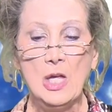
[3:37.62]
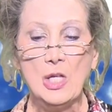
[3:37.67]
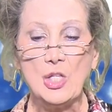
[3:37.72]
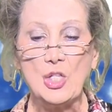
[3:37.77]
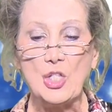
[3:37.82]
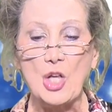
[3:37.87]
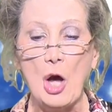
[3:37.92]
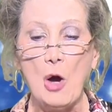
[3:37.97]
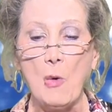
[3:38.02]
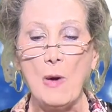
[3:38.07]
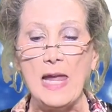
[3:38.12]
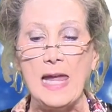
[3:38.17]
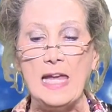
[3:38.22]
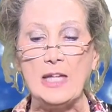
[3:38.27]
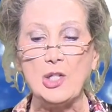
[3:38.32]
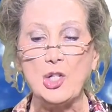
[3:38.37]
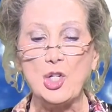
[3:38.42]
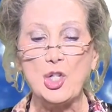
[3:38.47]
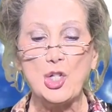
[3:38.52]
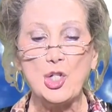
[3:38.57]
So
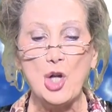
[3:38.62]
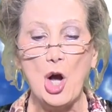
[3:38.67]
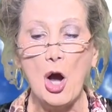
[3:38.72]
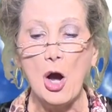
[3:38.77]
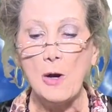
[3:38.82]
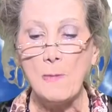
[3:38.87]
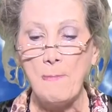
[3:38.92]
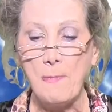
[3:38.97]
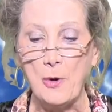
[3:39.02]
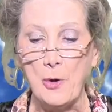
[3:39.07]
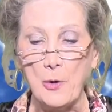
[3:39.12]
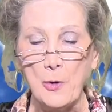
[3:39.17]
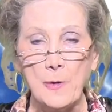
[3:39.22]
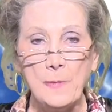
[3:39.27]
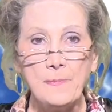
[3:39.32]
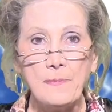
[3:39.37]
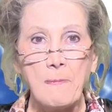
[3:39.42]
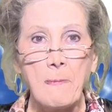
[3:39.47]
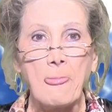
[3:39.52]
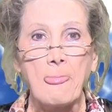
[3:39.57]
it's sharper
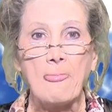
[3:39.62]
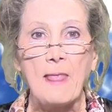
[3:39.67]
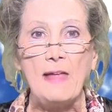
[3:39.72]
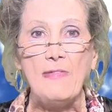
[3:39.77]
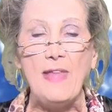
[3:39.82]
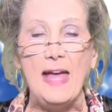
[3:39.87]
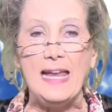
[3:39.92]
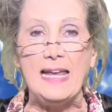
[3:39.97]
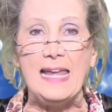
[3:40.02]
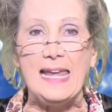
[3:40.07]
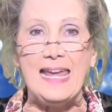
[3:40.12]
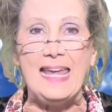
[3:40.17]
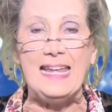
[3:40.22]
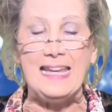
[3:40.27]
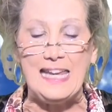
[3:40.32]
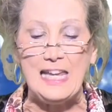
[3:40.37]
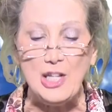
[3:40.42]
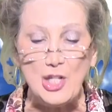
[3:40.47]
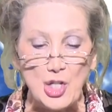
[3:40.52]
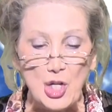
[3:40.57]
than
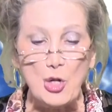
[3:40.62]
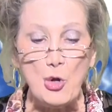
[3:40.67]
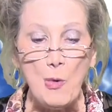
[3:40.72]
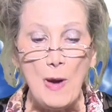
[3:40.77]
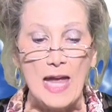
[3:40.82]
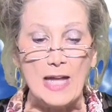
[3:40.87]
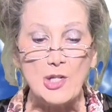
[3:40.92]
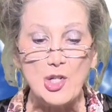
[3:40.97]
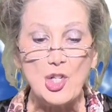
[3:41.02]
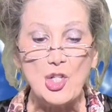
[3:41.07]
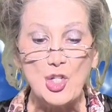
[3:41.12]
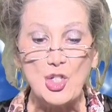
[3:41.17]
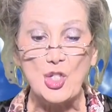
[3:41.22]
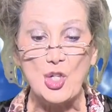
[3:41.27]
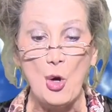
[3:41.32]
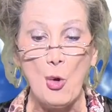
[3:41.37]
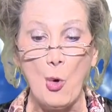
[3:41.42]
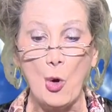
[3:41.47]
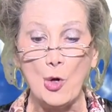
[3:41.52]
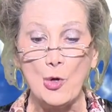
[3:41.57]
any two-edged
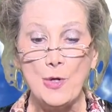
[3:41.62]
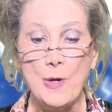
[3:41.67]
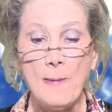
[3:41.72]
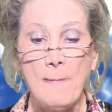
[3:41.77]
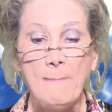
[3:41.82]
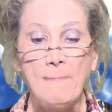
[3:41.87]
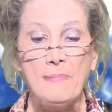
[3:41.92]
sword.